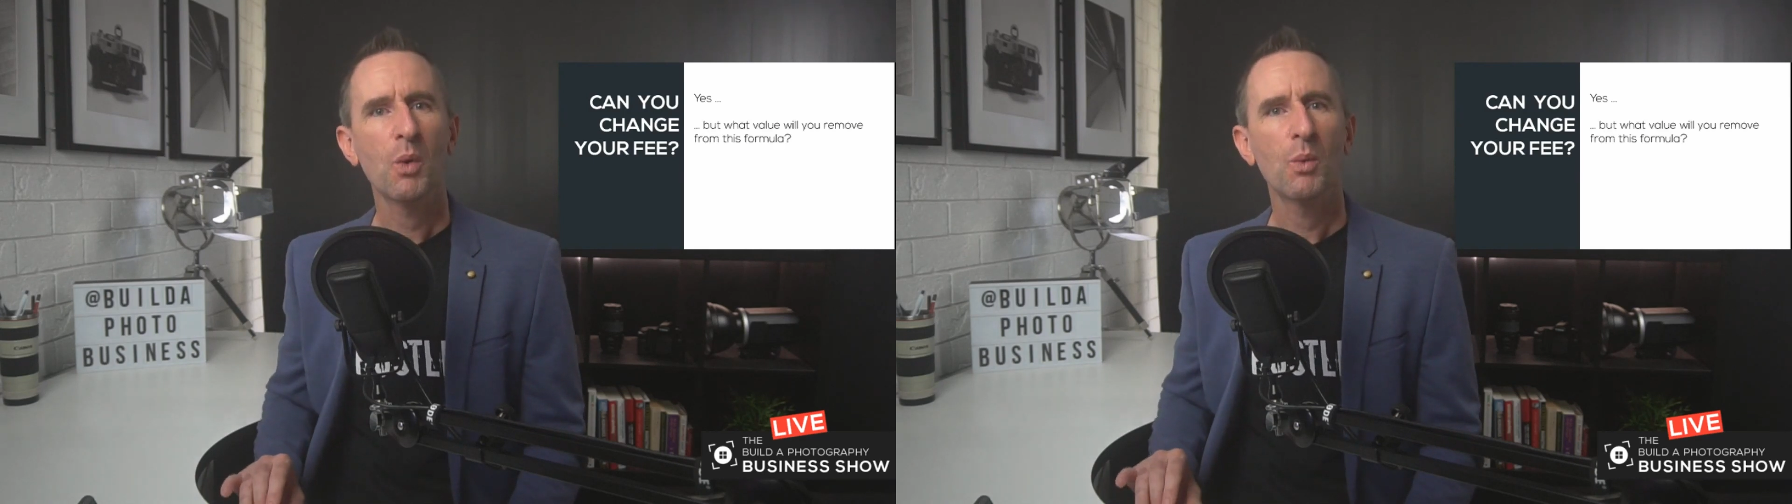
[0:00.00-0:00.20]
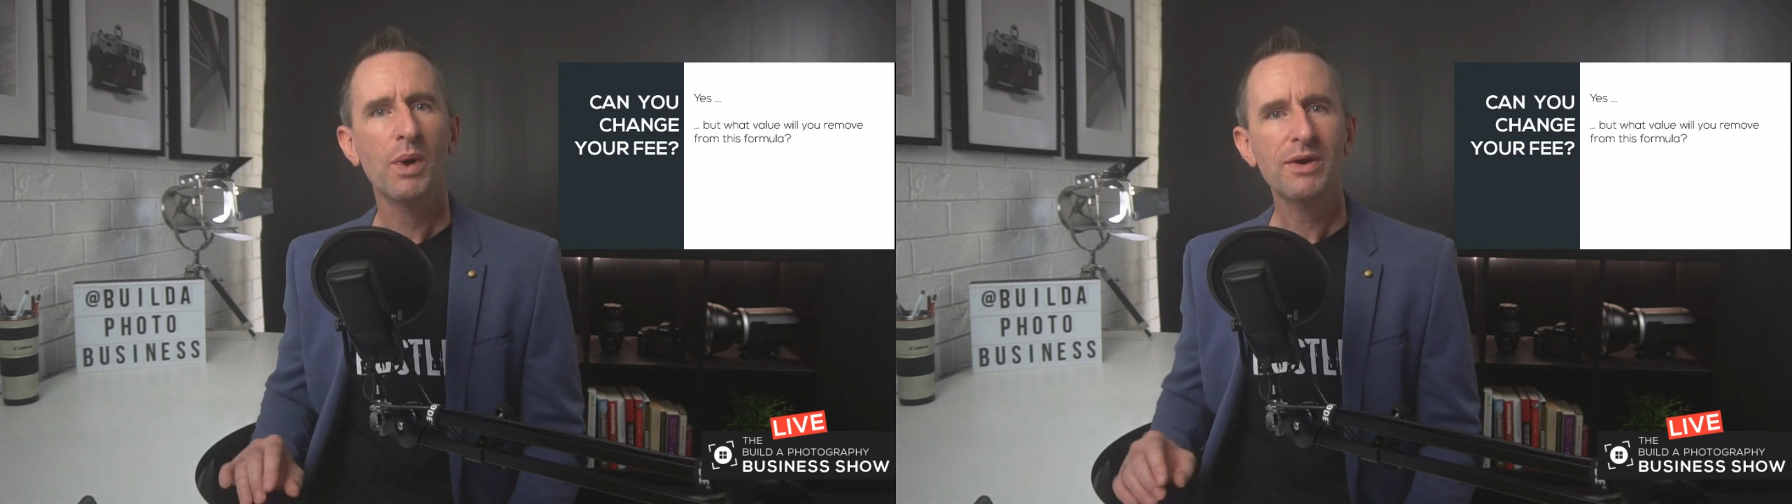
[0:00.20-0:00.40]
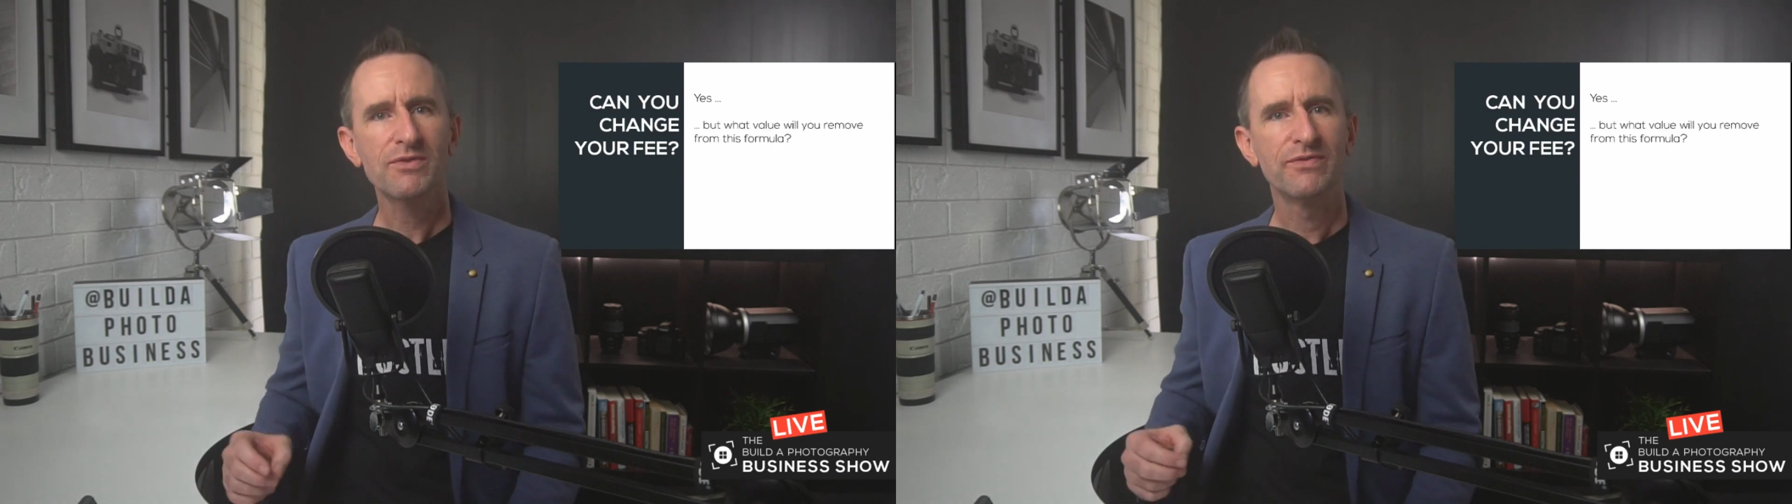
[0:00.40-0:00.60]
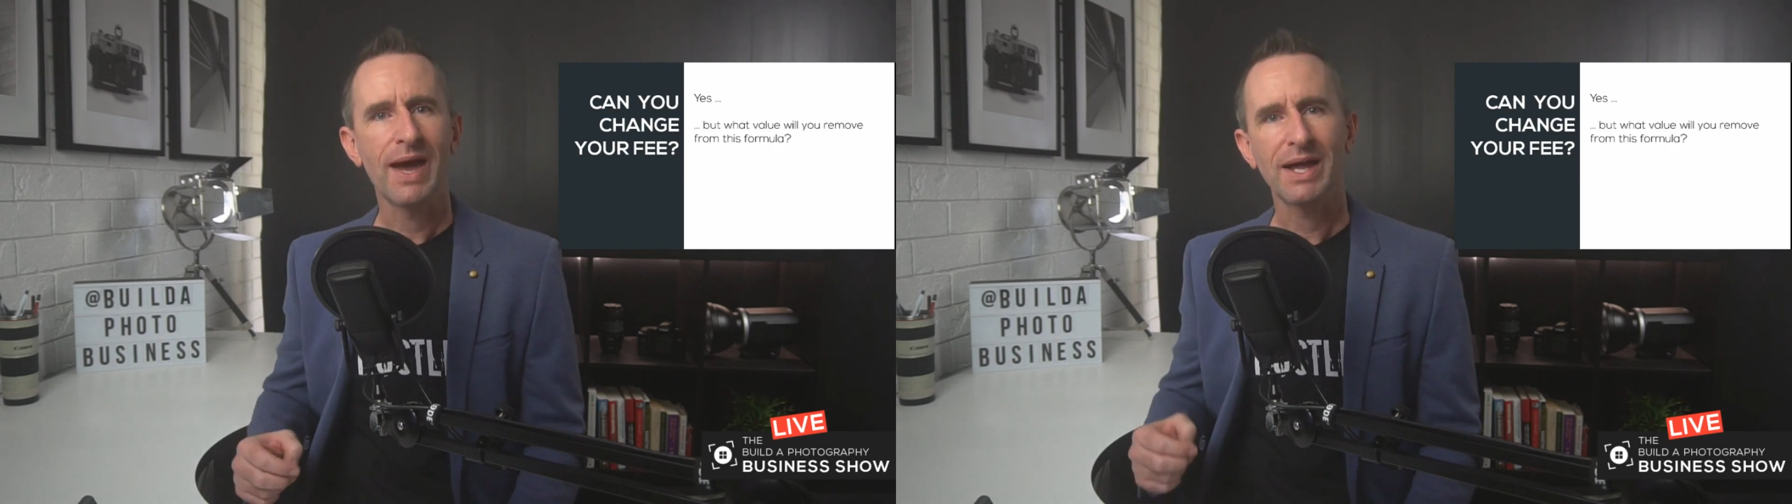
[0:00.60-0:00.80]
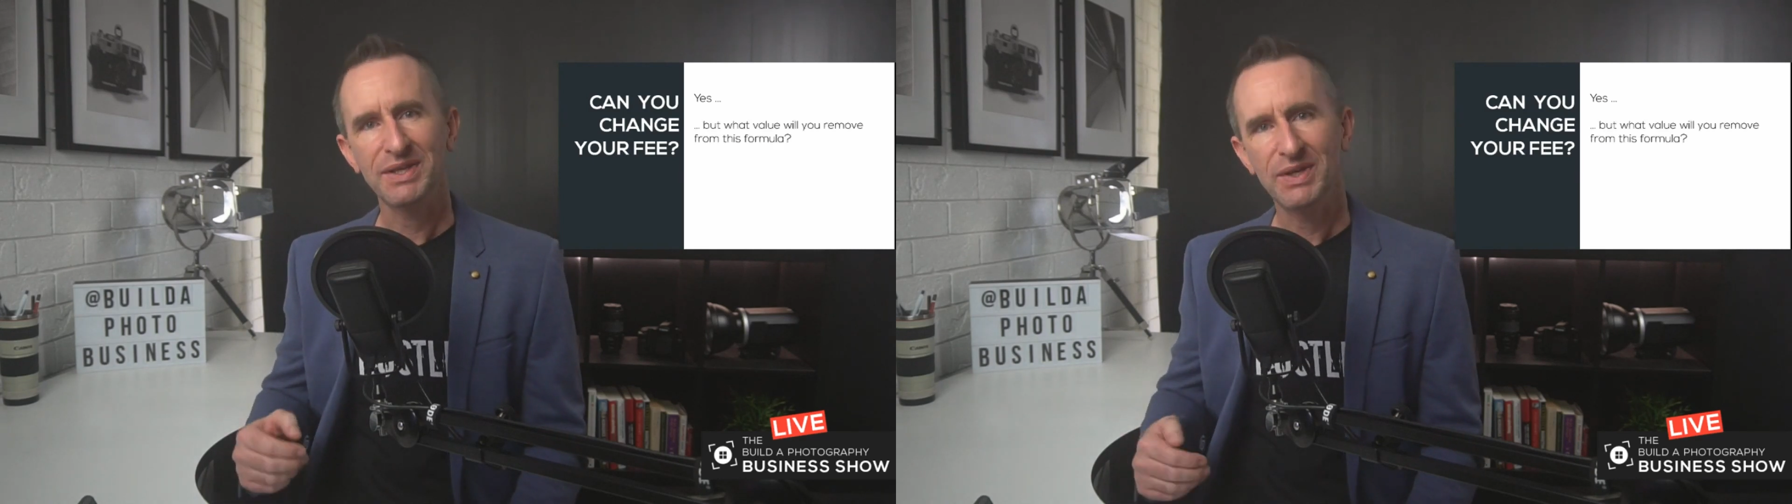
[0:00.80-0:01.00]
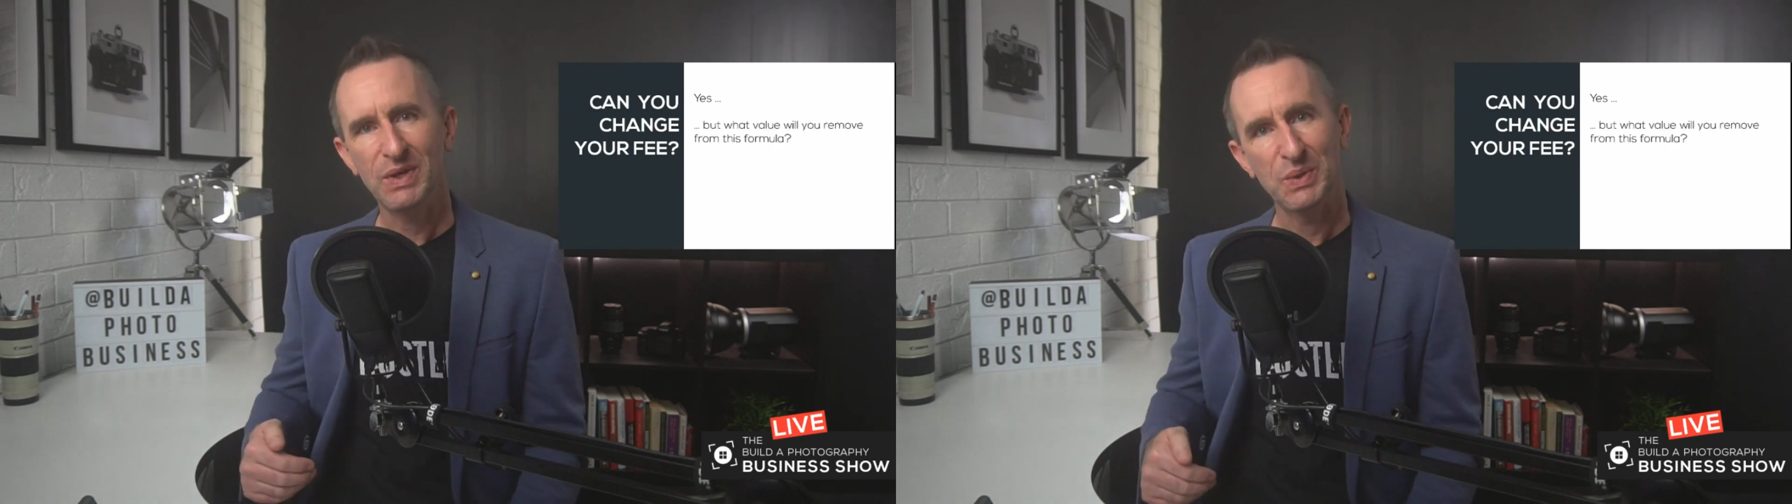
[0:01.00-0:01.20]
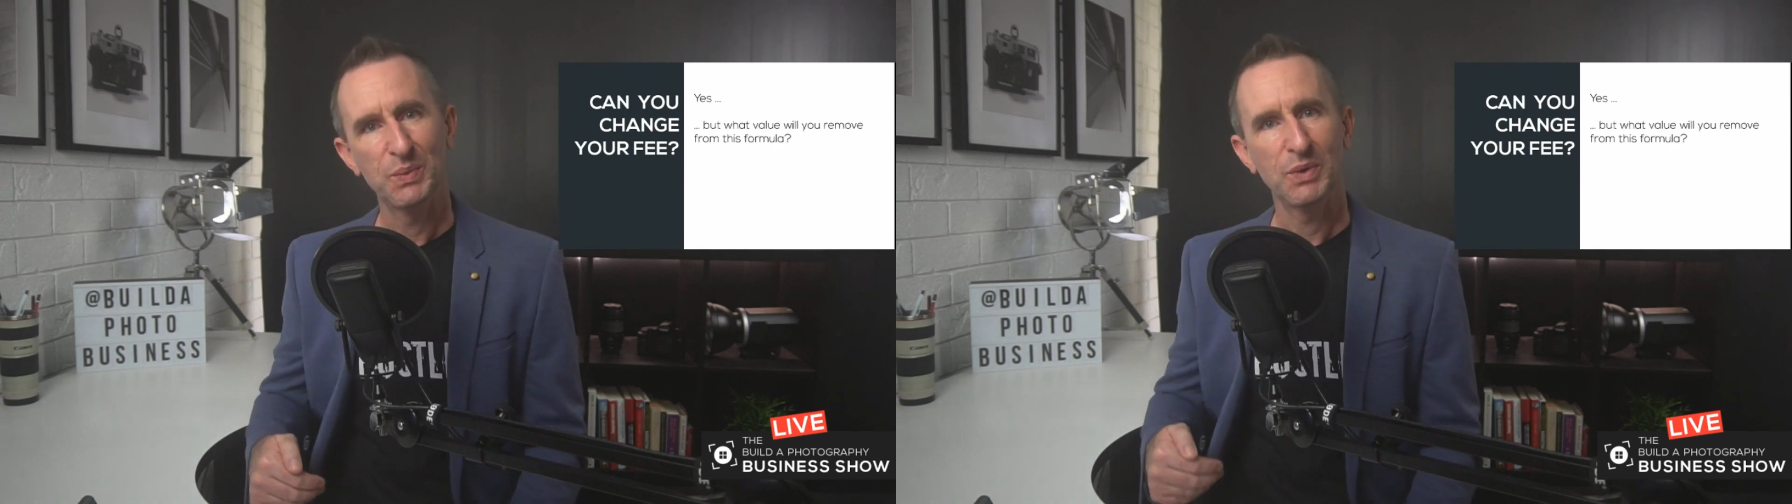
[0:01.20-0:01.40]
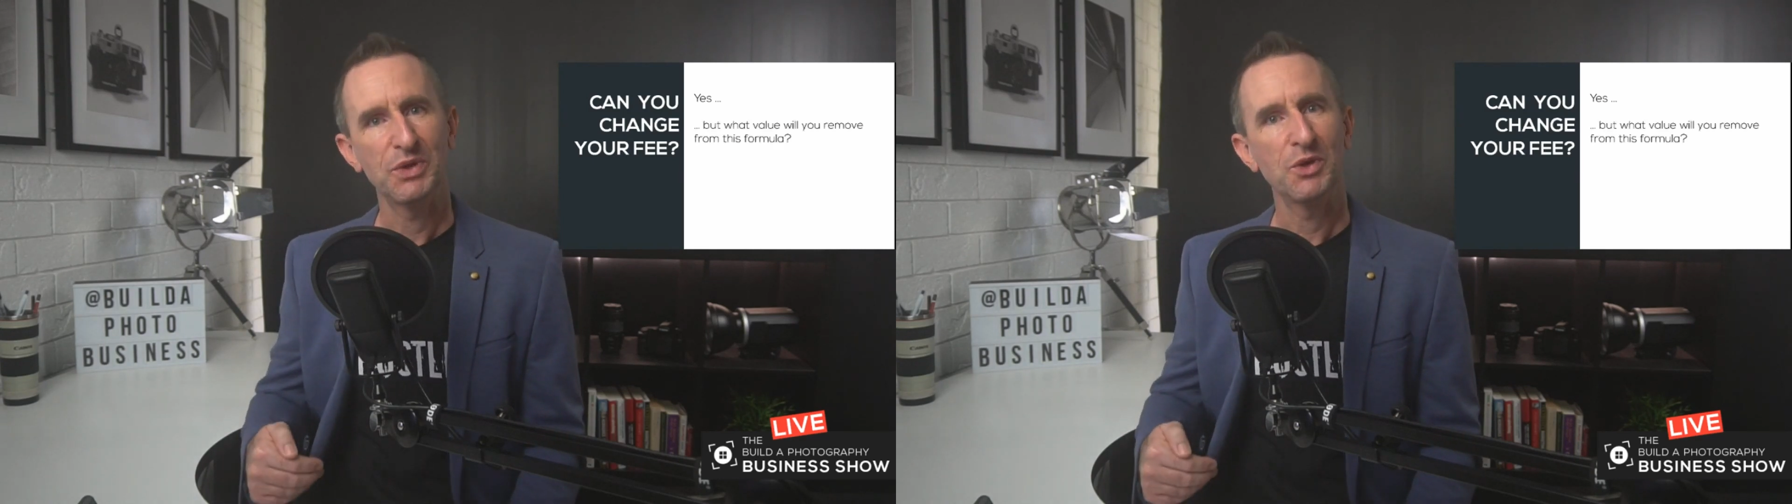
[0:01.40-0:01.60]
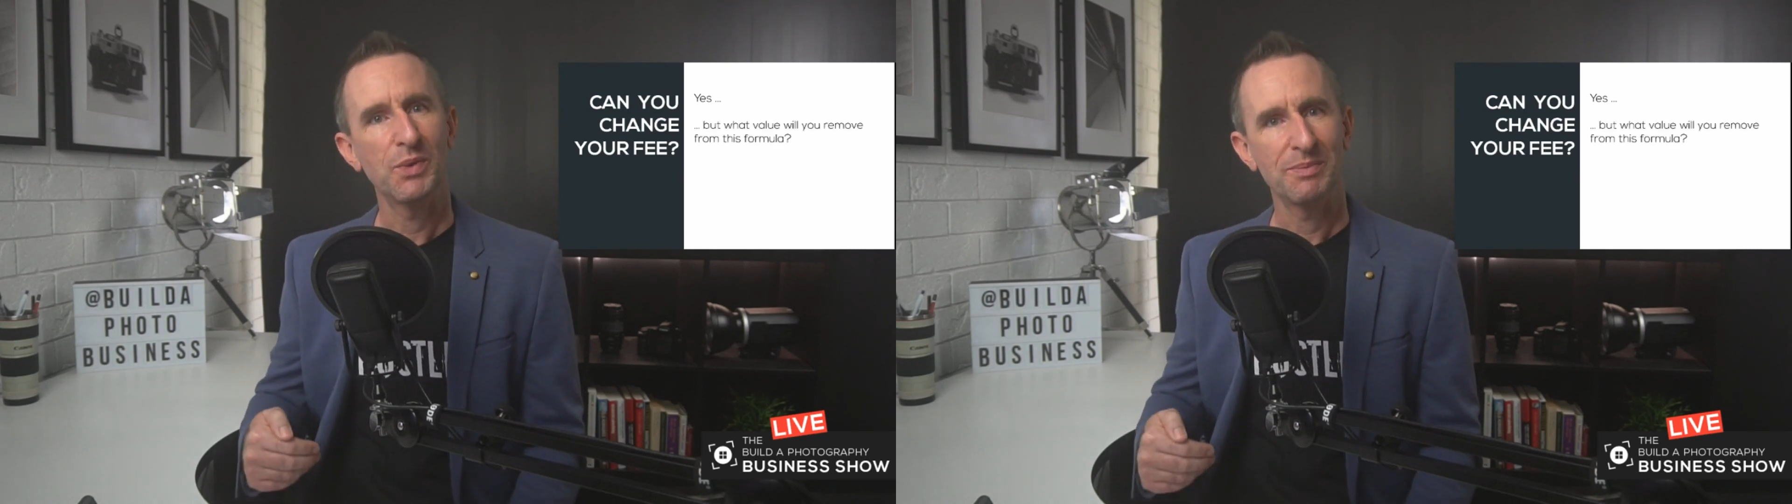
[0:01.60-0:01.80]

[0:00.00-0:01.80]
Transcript: what value will you